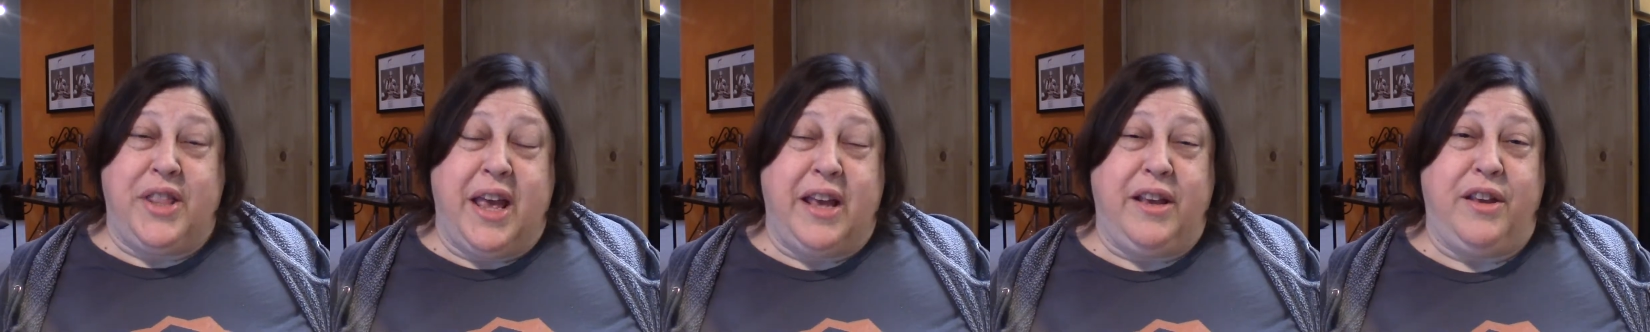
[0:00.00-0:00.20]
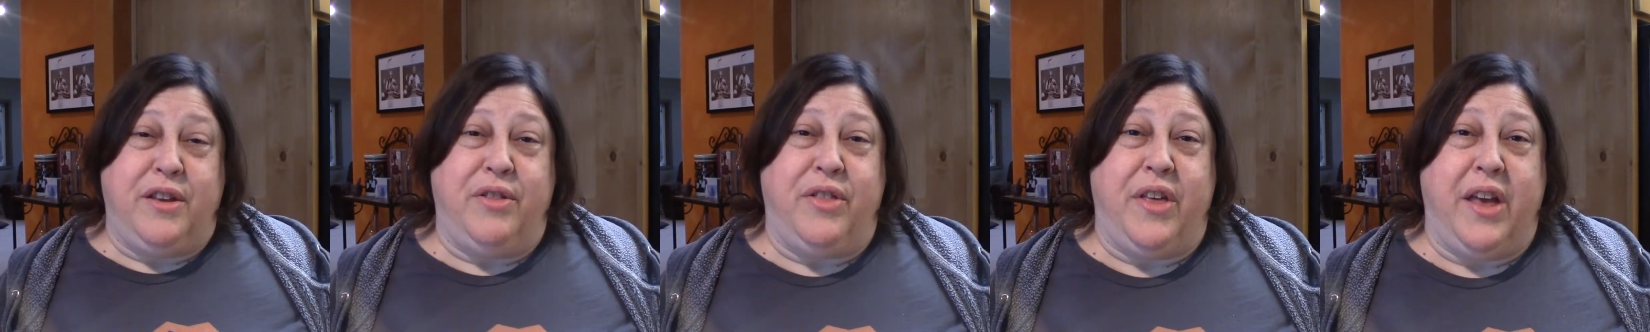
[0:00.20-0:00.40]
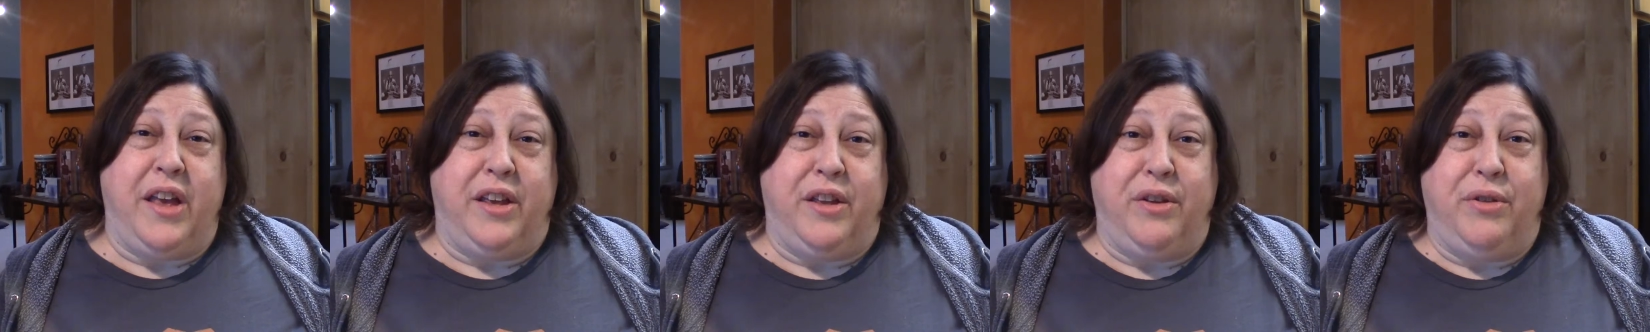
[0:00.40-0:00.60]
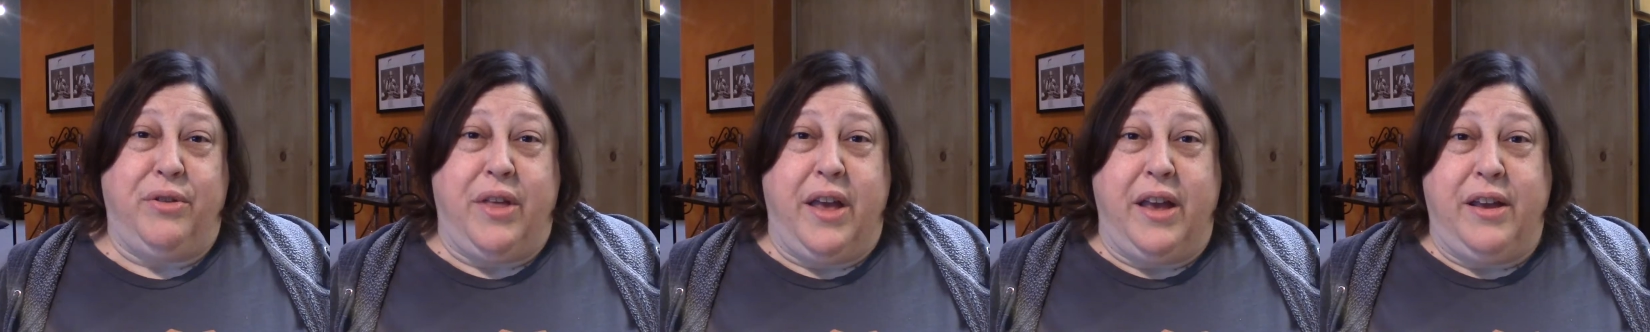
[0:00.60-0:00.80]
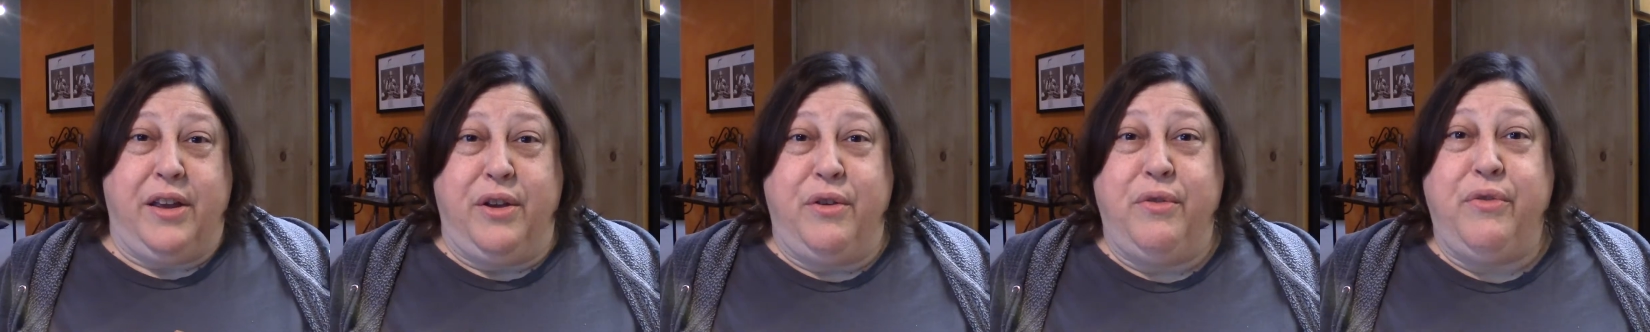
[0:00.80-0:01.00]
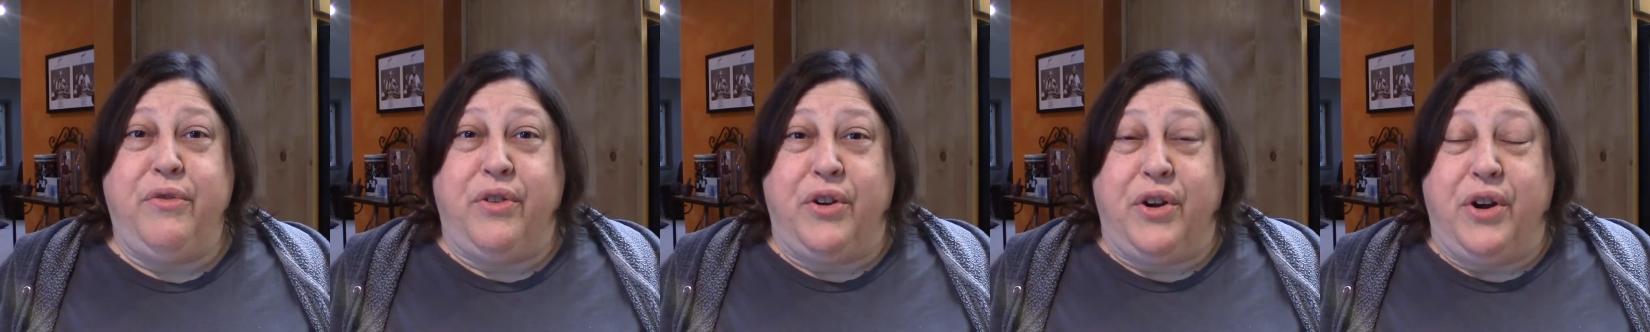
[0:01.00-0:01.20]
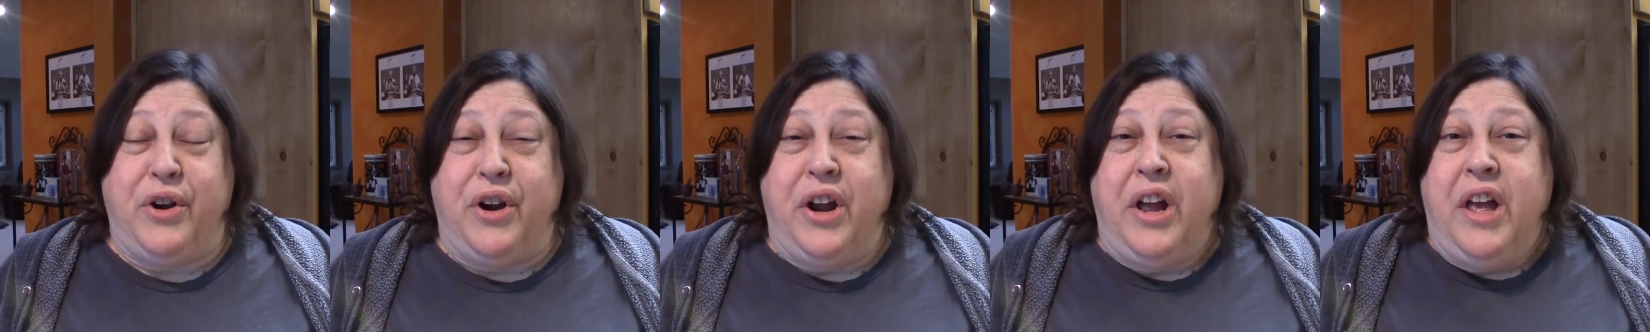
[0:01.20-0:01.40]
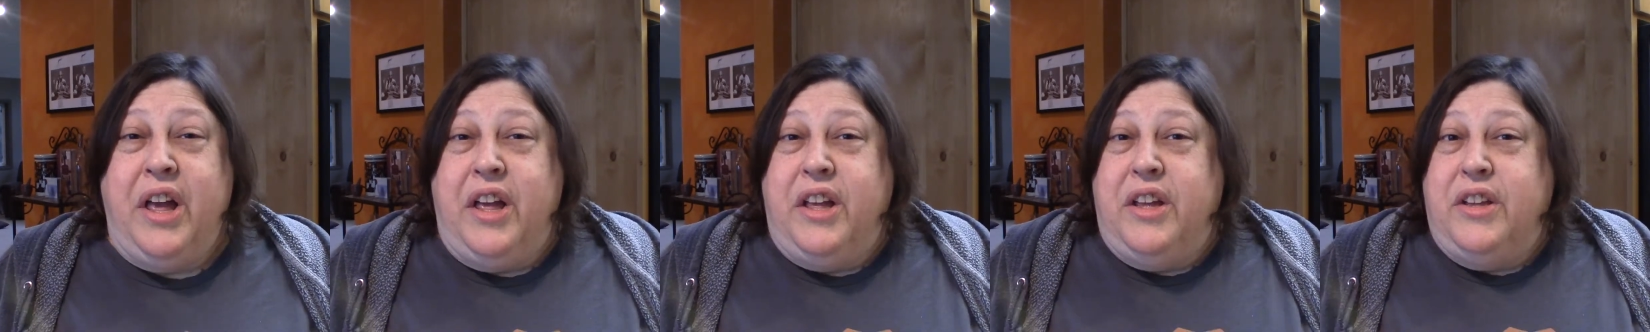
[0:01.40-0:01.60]
thank you, thank you, thank you
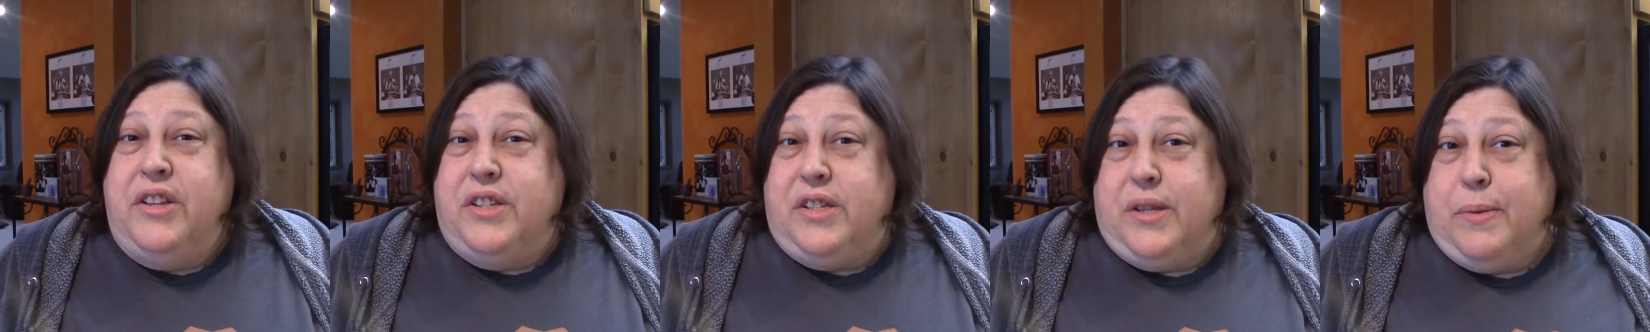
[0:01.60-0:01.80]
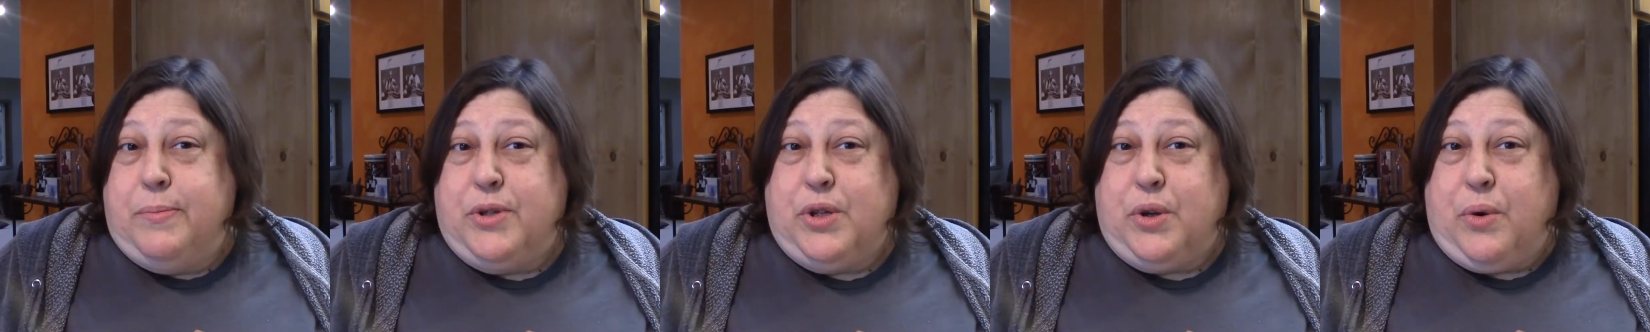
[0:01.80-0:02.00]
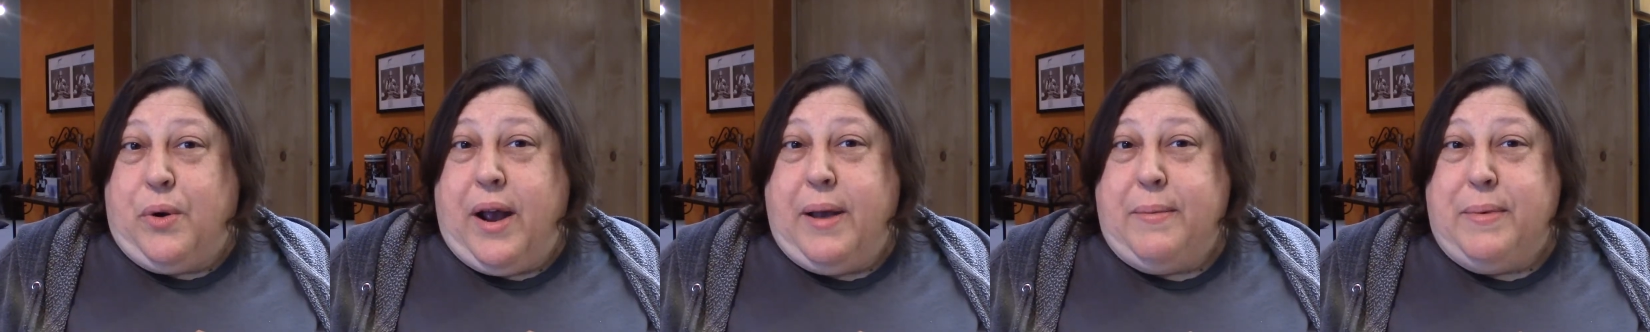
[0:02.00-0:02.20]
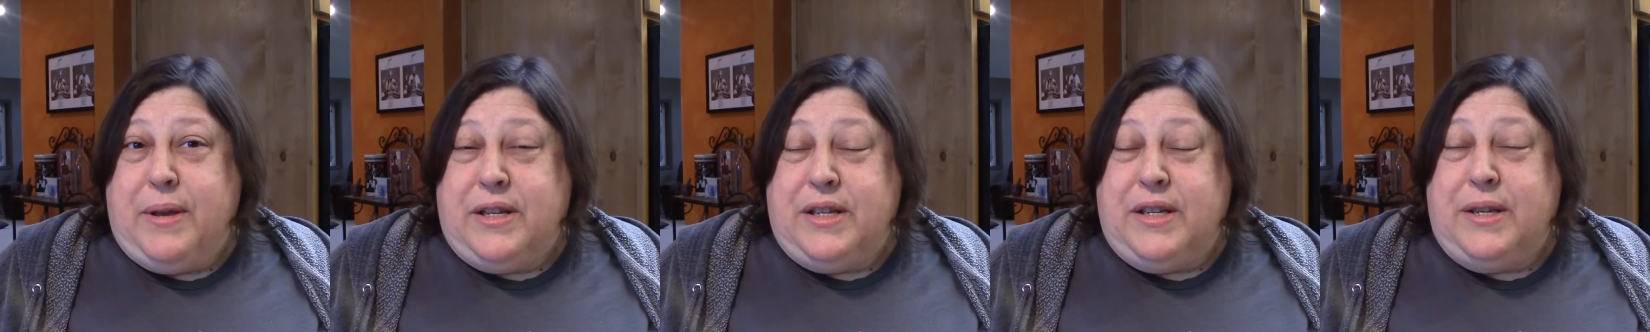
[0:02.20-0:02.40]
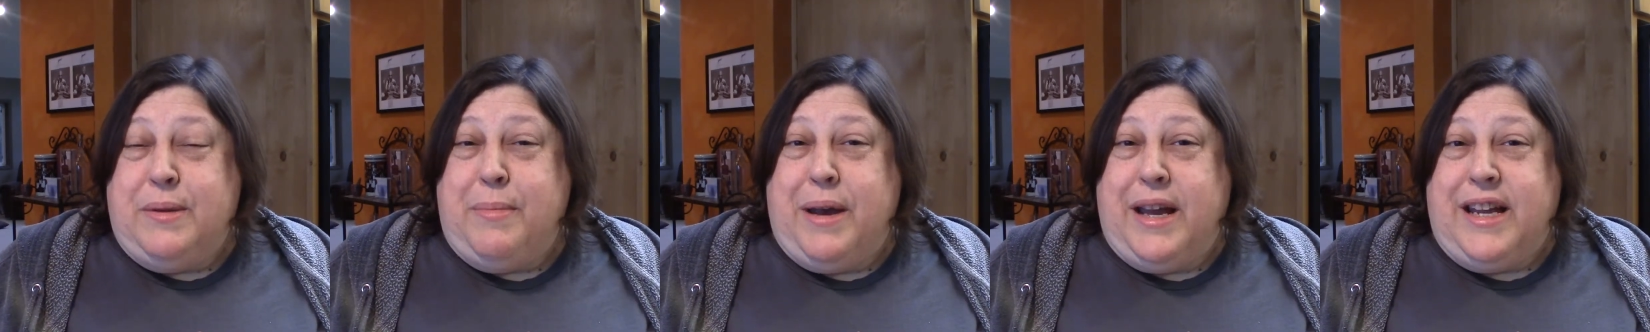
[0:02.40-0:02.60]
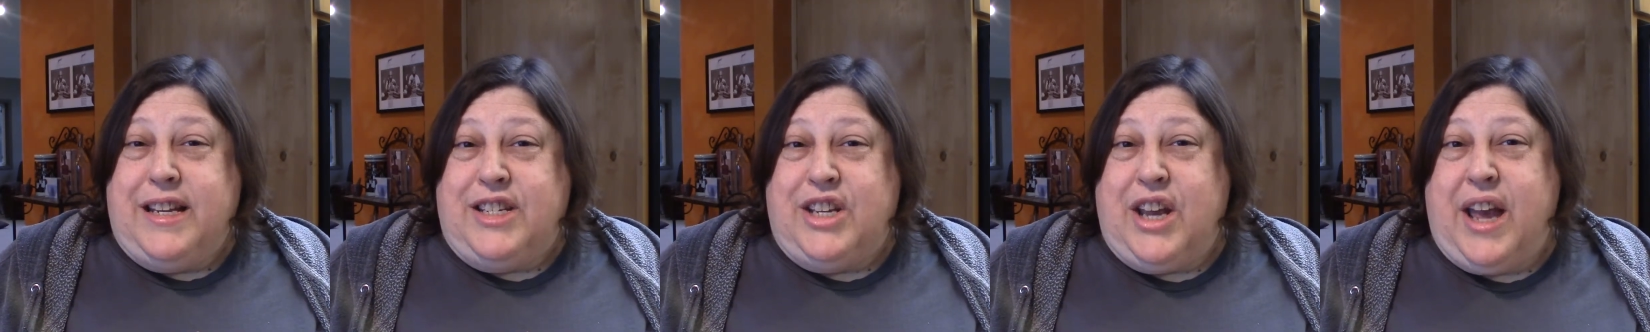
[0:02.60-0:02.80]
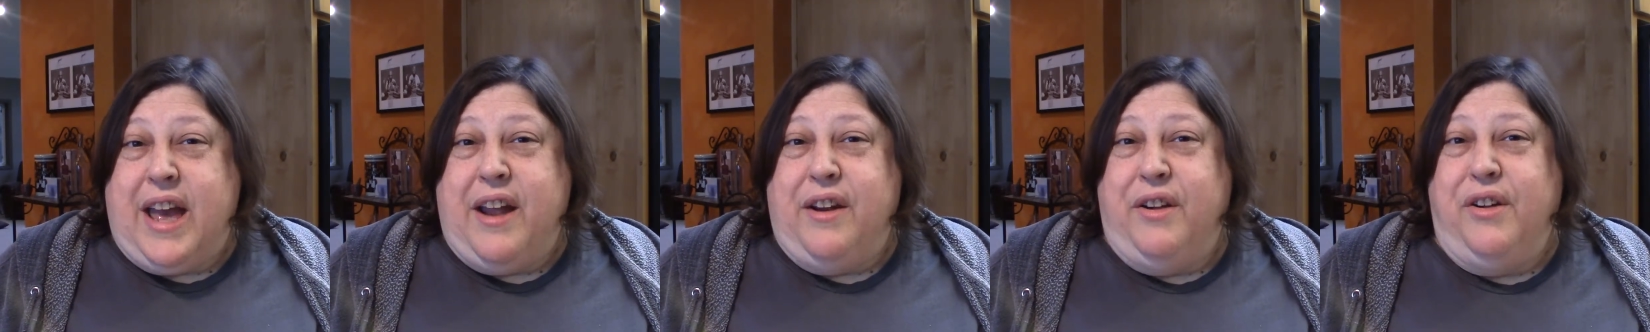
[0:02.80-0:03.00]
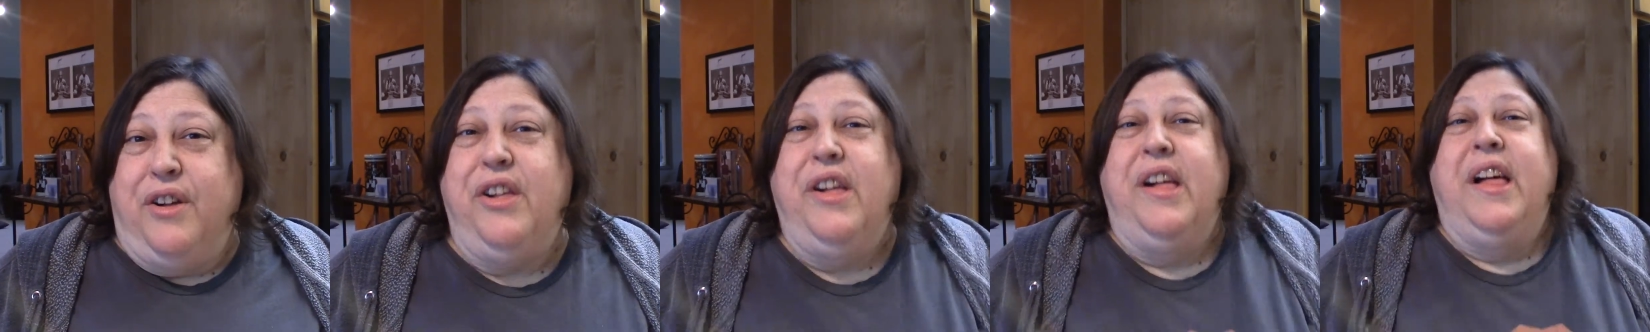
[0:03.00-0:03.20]
for subscribing to my
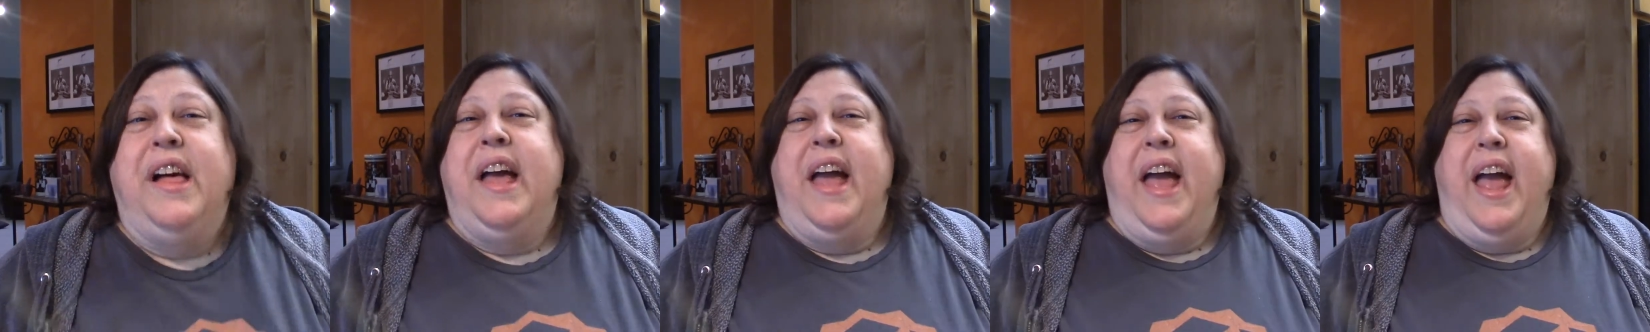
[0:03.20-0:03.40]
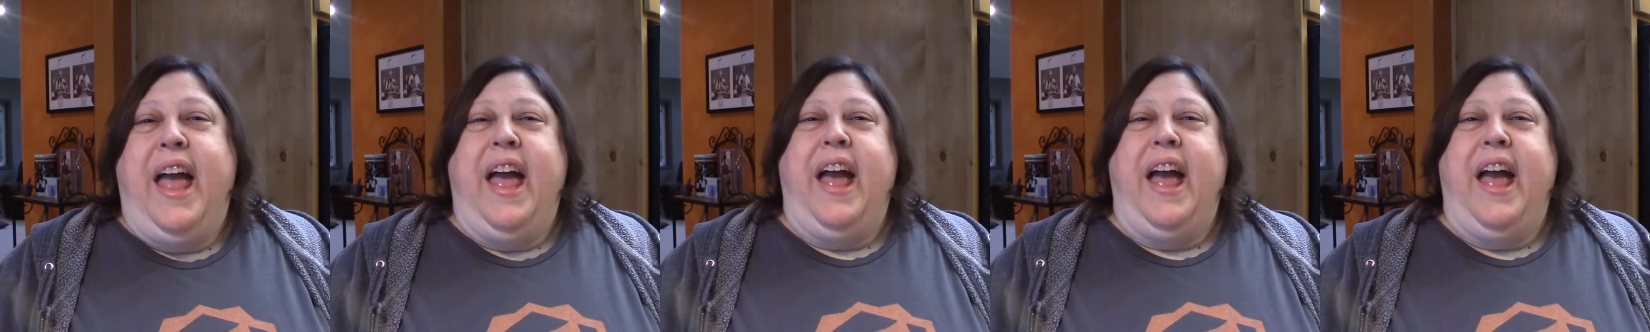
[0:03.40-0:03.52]
channel.